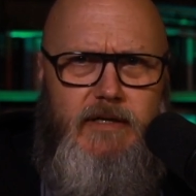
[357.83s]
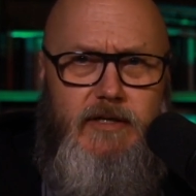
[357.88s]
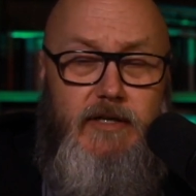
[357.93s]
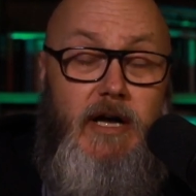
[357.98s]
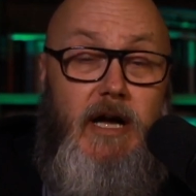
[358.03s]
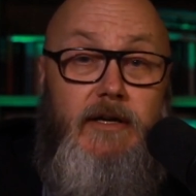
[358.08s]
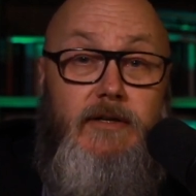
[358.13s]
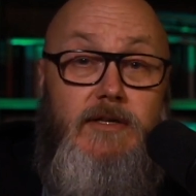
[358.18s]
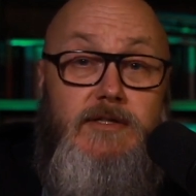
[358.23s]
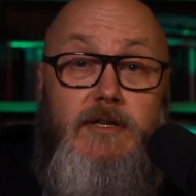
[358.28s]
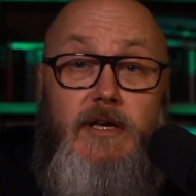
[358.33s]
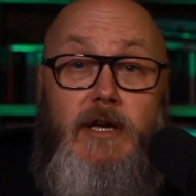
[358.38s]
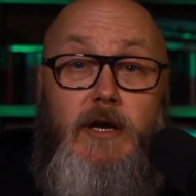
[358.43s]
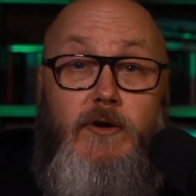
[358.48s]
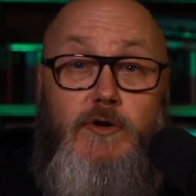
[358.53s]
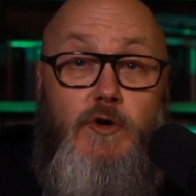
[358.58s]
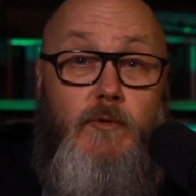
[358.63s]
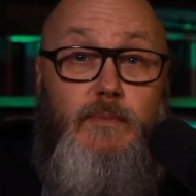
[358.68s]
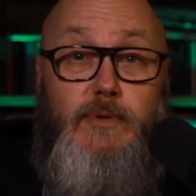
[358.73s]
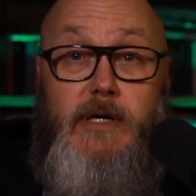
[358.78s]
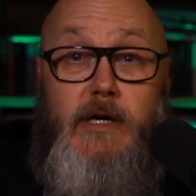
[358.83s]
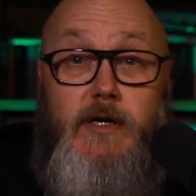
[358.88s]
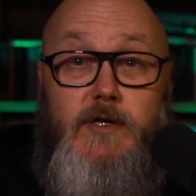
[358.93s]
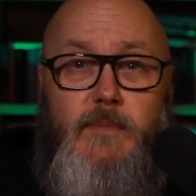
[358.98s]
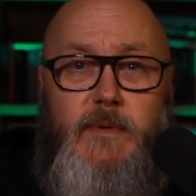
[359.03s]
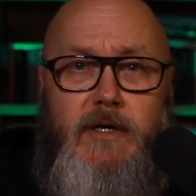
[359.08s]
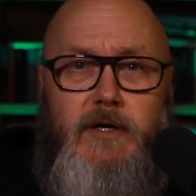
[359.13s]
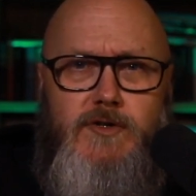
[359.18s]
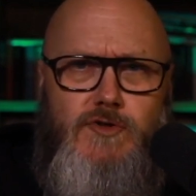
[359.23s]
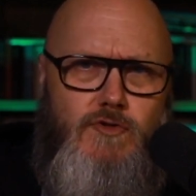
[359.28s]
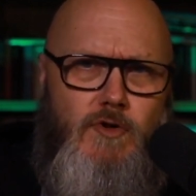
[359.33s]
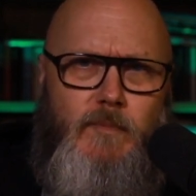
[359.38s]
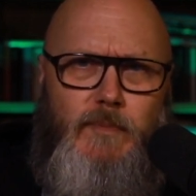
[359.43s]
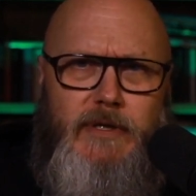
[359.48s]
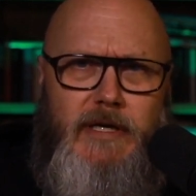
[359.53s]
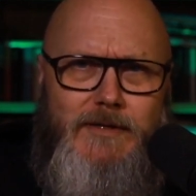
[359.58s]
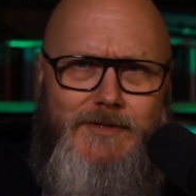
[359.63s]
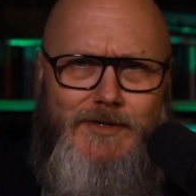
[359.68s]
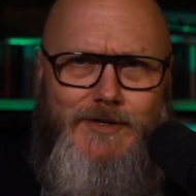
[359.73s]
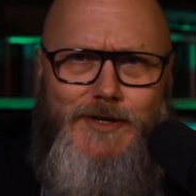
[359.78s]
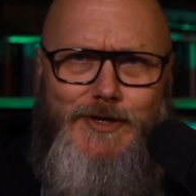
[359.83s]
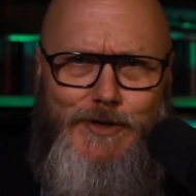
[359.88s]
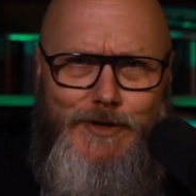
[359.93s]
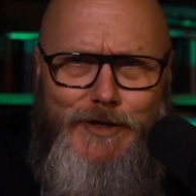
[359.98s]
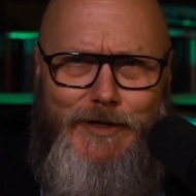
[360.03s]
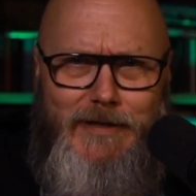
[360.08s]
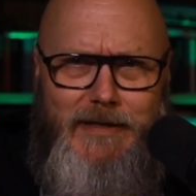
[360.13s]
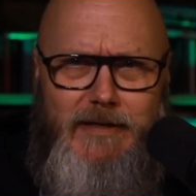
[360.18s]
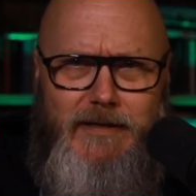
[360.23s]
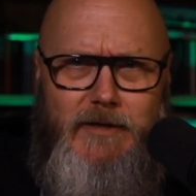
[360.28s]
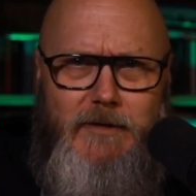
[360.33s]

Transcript: God doesn't hear your prayers because your prayers are good.